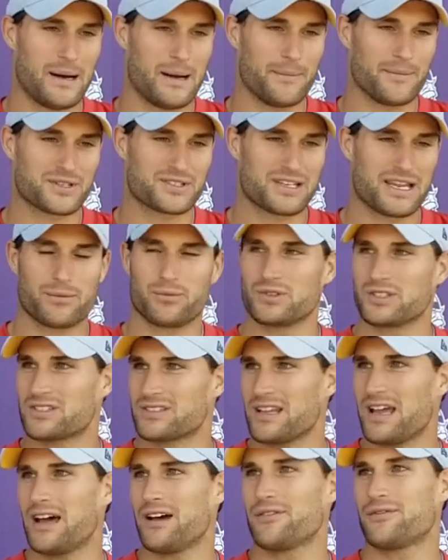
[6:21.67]
The same with
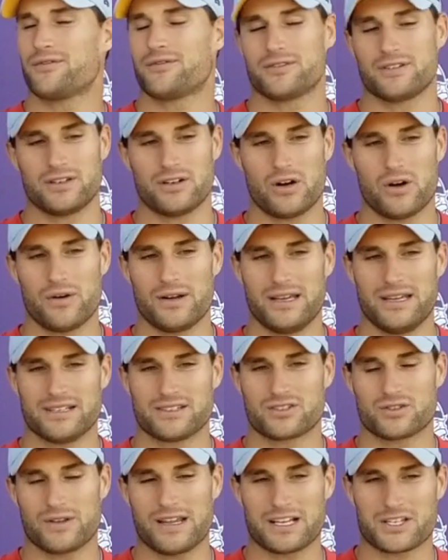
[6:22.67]
Steph, and
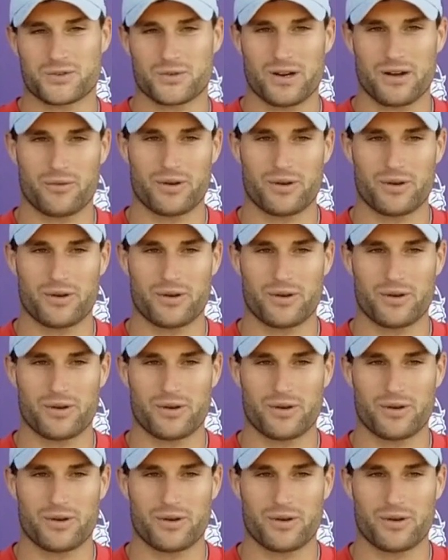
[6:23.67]
so that's right.